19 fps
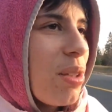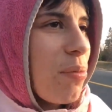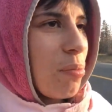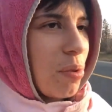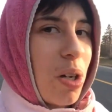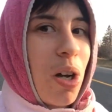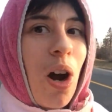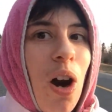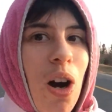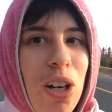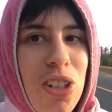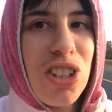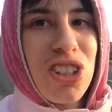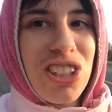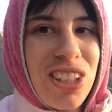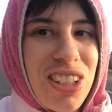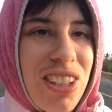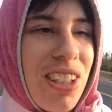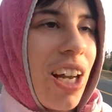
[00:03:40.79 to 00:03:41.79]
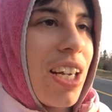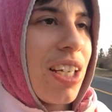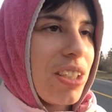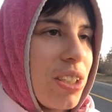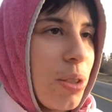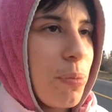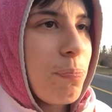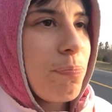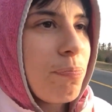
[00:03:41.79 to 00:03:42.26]
Some car just
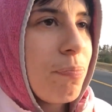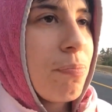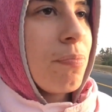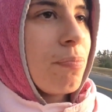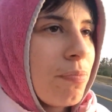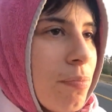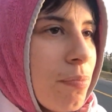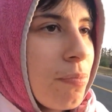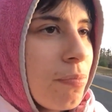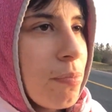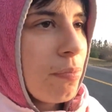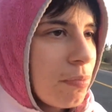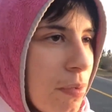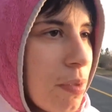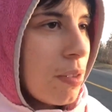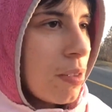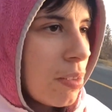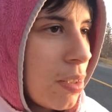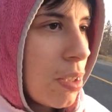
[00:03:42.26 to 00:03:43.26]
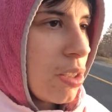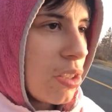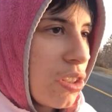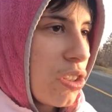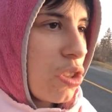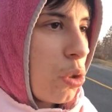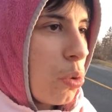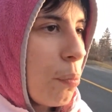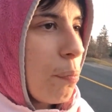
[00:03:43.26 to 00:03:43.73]
decided to
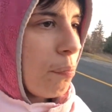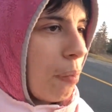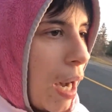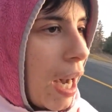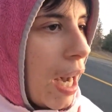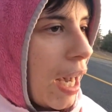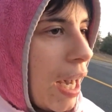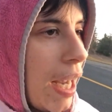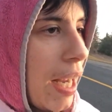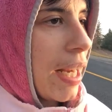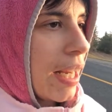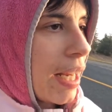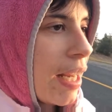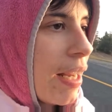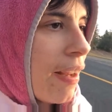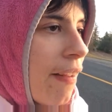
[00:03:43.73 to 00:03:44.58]
zoom by